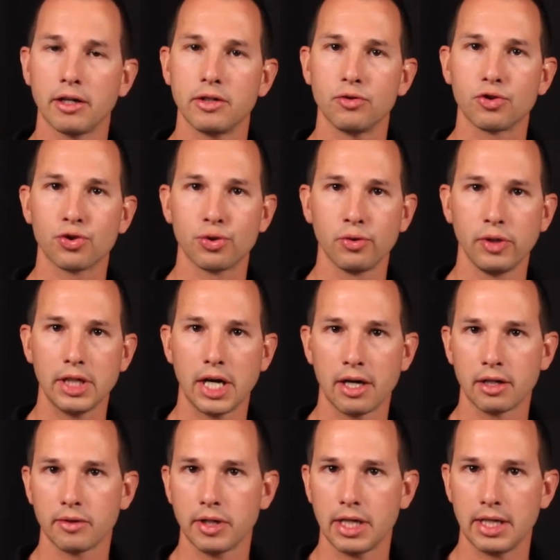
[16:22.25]
Are you truly
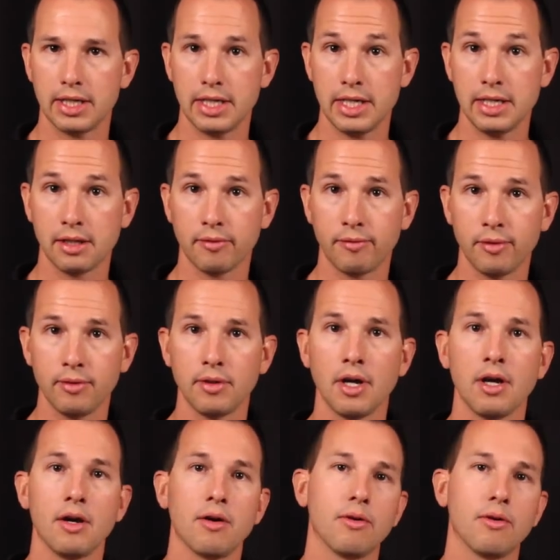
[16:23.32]
hungry and need the food?